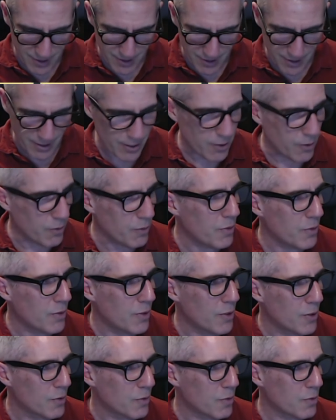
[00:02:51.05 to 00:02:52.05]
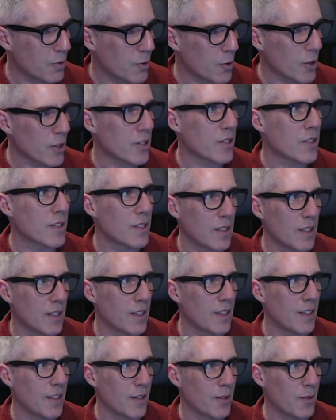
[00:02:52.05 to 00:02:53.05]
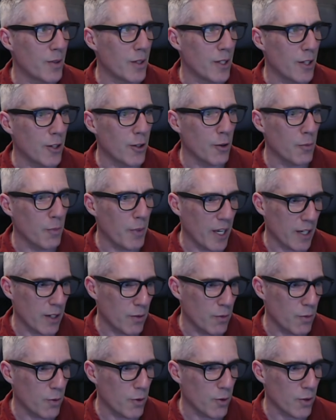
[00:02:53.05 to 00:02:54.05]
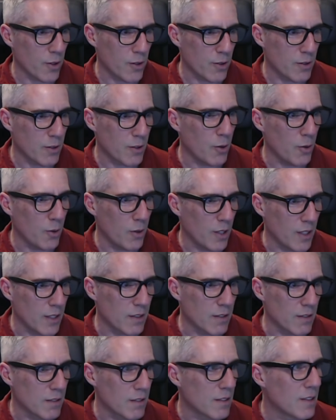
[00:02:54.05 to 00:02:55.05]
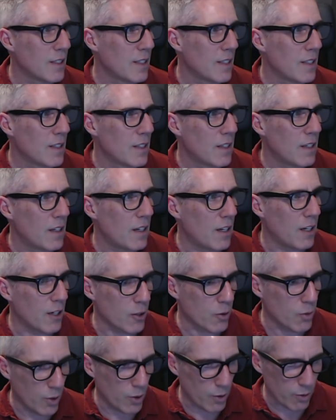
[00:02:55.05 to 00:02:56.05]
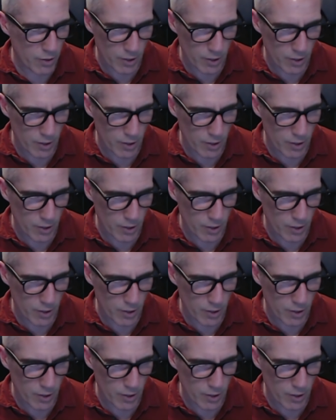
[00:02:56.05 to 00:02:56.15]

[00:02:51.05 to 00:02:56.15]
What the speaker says: kind of forced, when you're going back and forth, colon, quote,